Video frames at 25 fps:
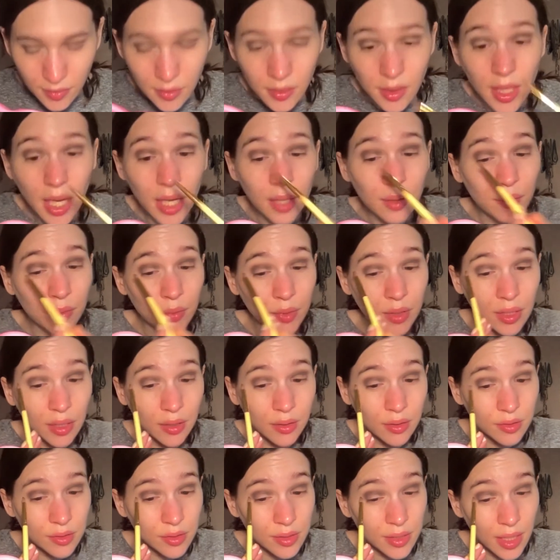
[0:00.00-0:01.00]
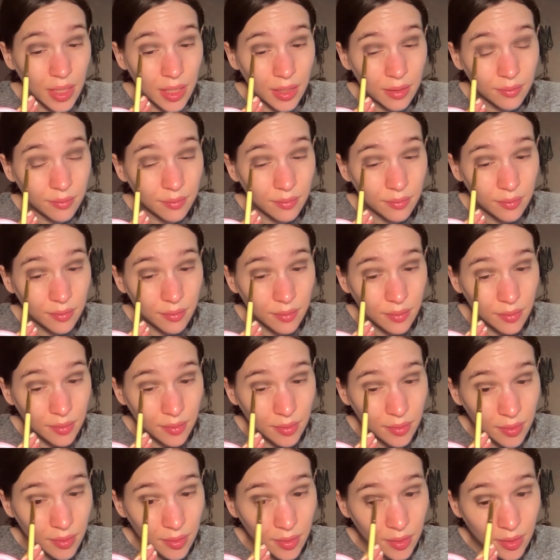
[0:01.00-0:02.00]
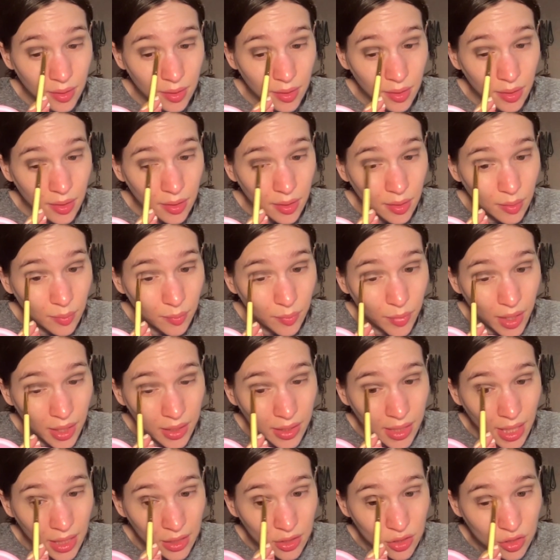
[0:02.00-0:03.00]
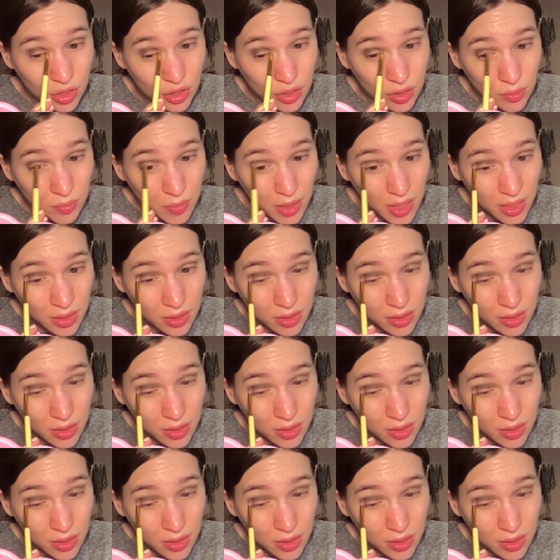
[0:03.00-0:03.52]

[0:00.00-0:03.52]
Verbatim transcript: I don't really understand. But that's just me.